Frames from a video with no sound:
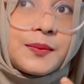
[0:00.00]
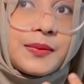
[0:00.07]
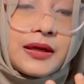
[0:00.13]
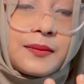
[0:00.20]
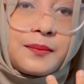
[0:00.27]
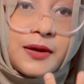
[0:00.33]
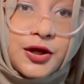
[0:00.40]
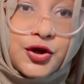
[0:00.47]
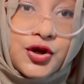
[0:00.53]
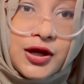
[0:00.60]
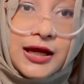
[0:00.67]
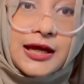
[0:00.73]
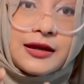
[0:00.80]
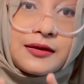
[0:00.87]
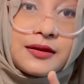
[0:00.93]
be better
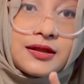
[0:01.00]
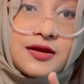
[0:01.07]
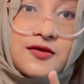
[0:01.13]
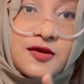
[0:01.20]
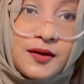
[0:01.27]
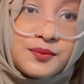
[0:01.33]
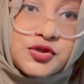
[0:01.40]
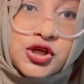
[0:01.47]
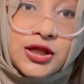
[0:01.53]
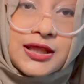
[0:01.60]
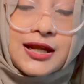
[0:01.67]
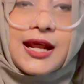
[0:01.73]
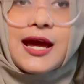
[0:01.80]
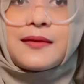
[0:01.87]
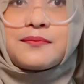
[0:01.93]
in the subject
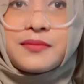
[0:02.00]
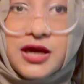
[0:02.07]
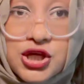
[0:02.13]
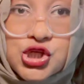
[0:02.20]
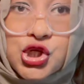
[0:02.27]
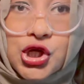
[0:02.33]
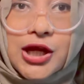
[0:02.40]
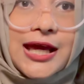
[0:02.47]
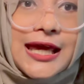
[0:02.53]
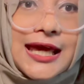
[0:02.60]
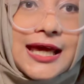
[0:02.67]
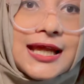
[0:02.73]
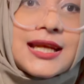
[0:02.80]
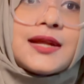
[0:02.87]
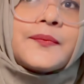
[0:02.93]
that I'm majoring
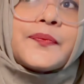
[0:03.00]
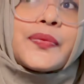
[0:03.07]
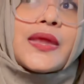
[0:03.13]
in,